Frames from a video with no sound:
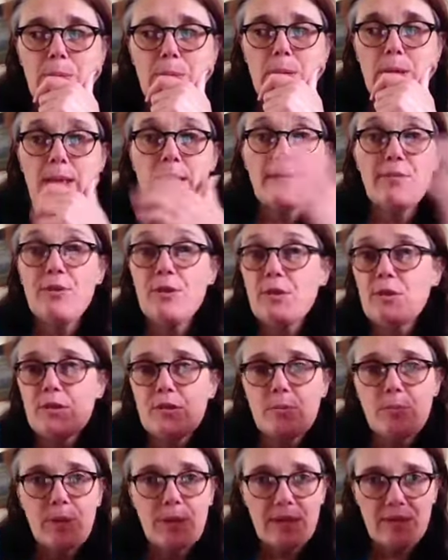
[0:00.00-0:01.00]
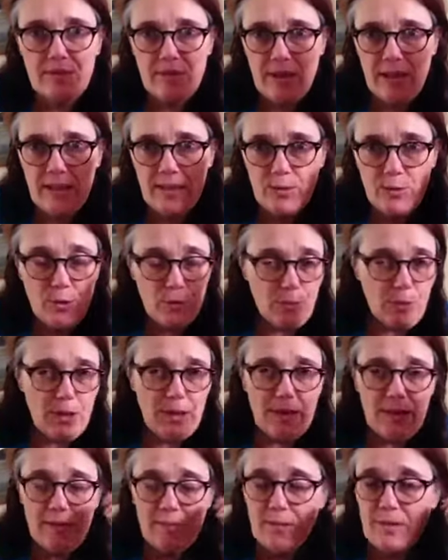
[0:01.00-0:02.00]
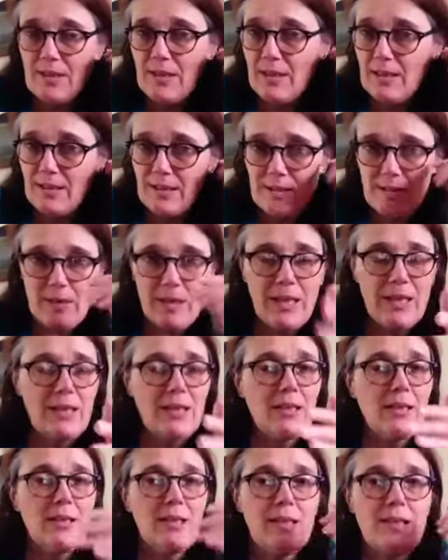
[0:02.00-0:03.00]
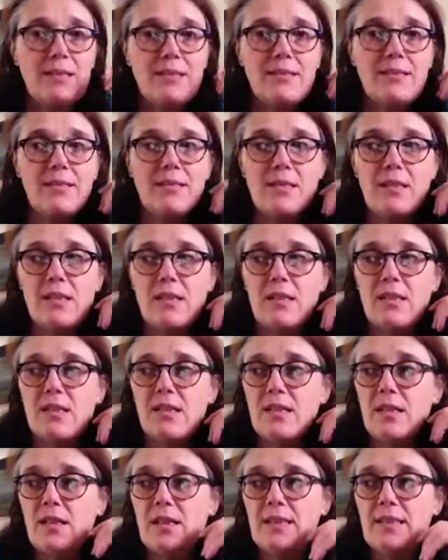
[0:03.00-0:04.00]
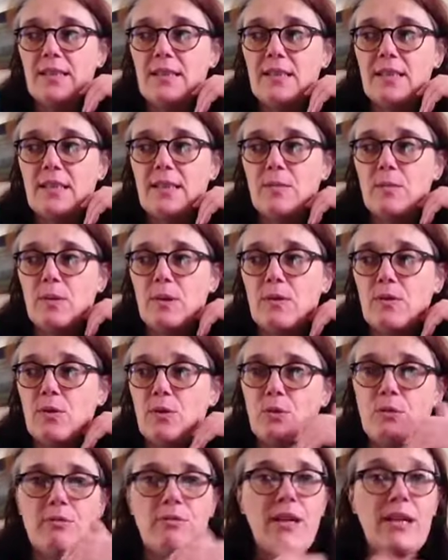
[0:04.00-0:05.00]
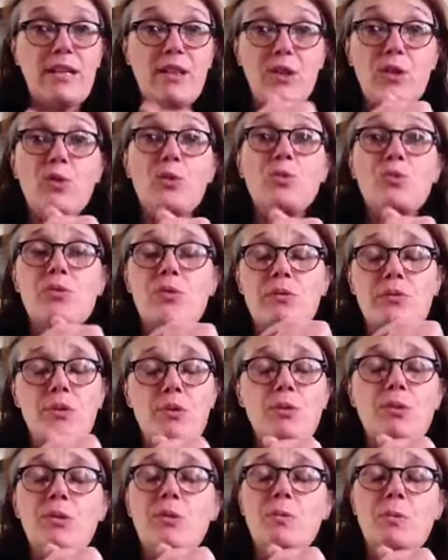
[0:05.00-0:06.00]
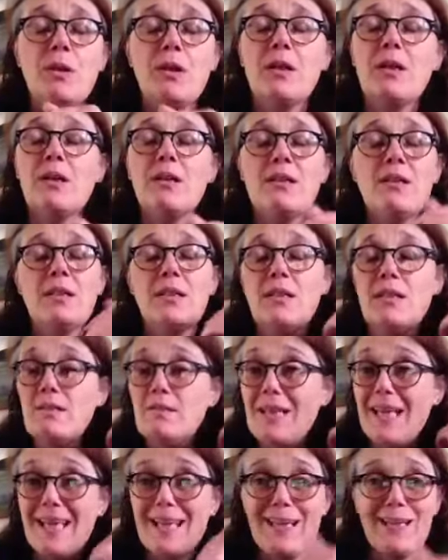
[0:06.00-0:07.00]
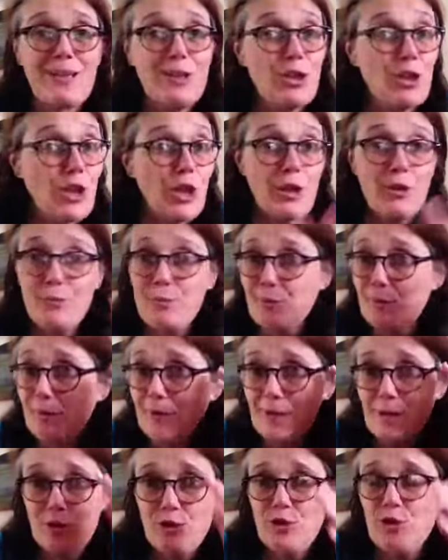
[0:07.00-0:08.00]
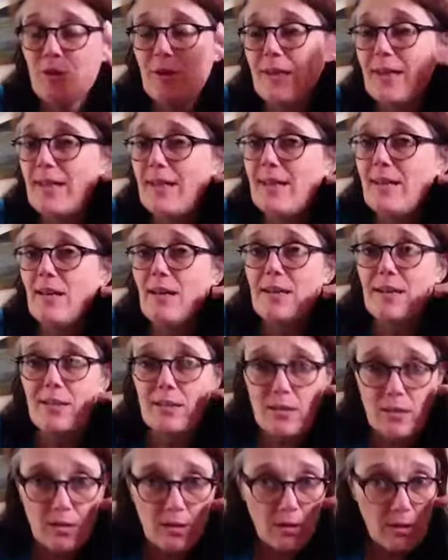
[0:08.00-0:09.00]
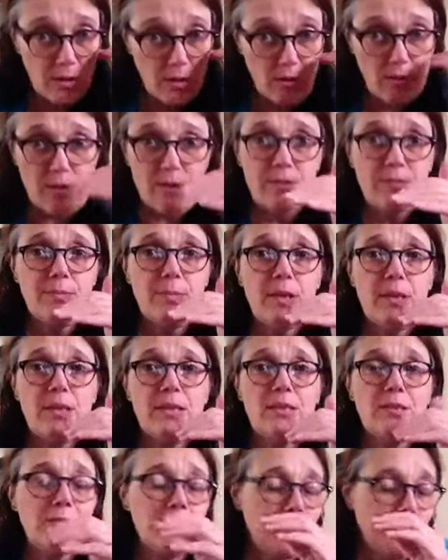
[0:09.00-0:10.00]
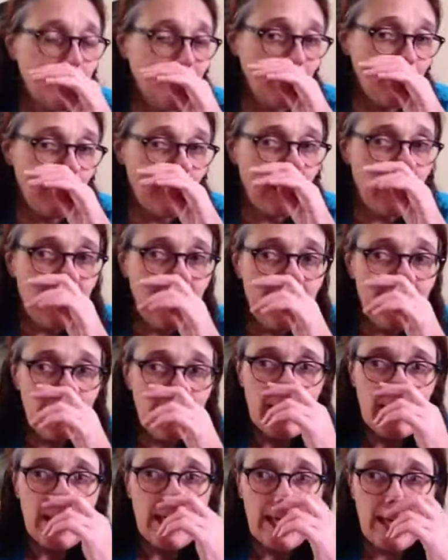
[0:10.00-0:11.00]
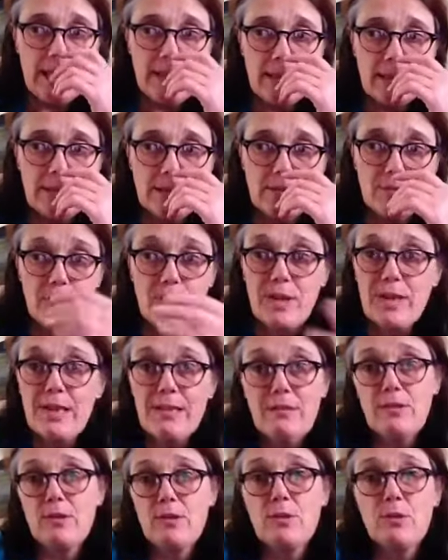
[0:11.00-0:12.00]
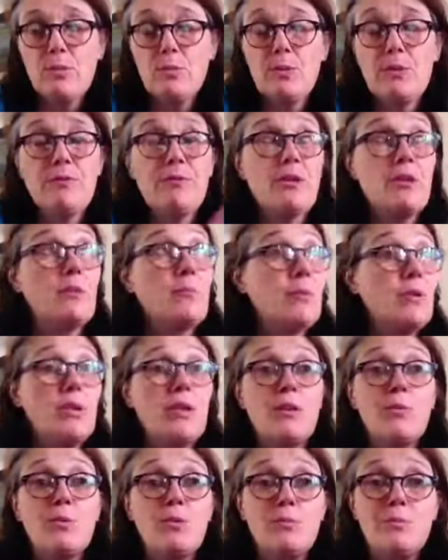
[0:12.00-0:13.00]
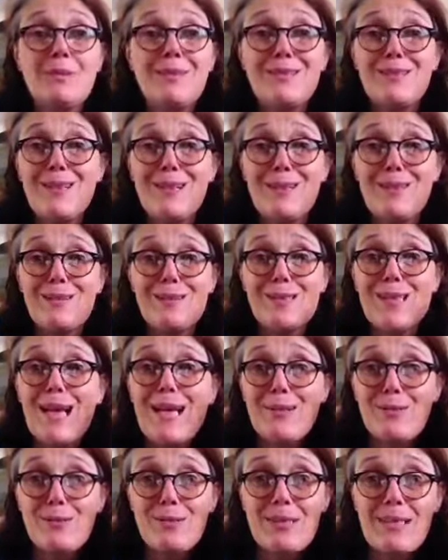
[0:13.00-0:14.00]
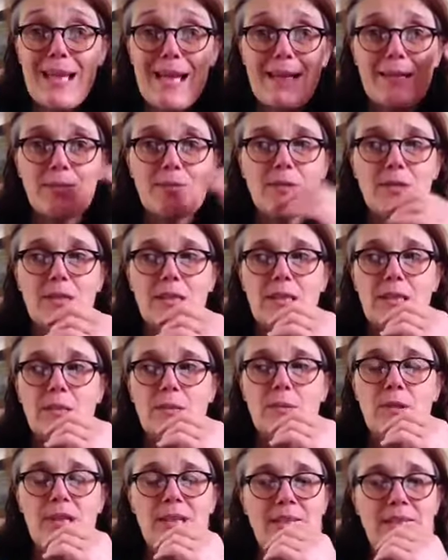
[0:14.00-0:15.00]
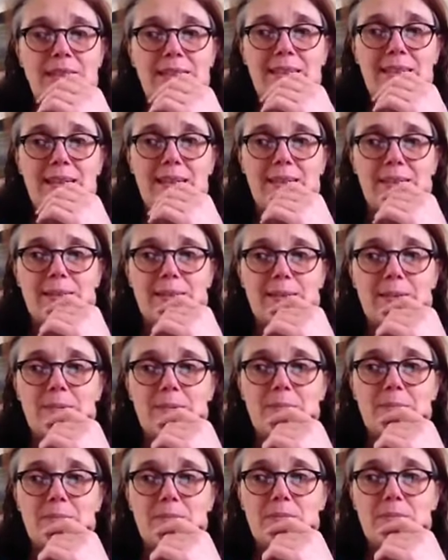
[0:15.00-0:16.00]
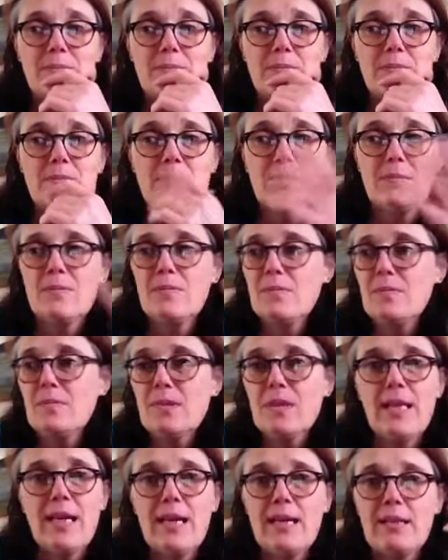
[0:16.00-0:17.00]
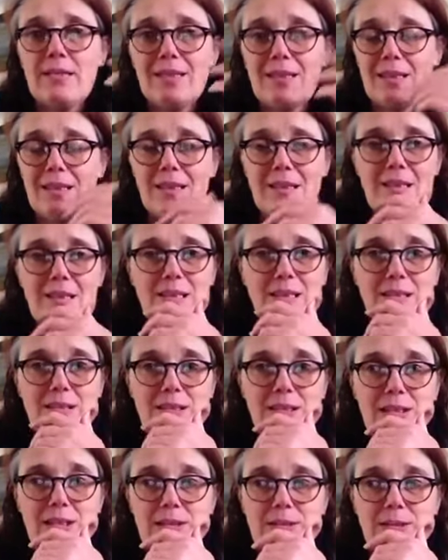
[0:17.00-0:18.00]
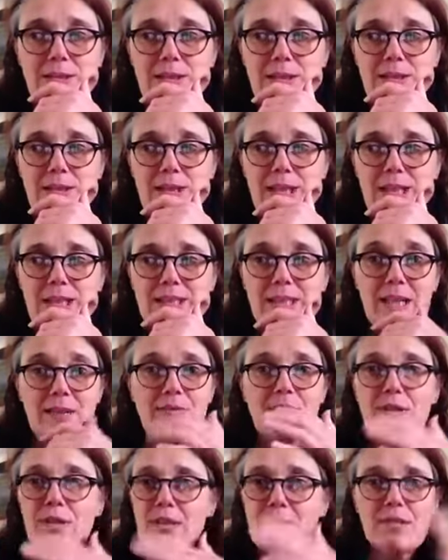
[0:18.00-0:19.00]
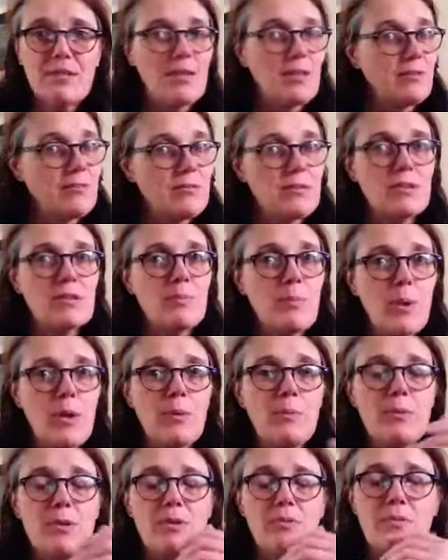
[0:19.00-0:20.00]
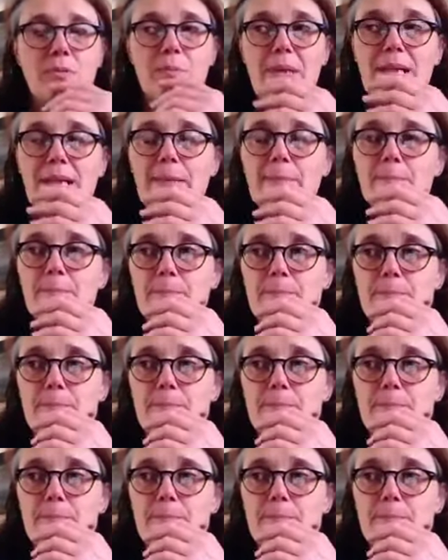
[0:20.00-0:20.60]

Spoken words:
And if you still believe that and you're working with it and it's aligning with your values of who you are, go for it, enjoy it. I earn a lot of money doing that way. And without the corporate environment, I wouldn't be sat in this house now. So, it definitely served its purpose for me.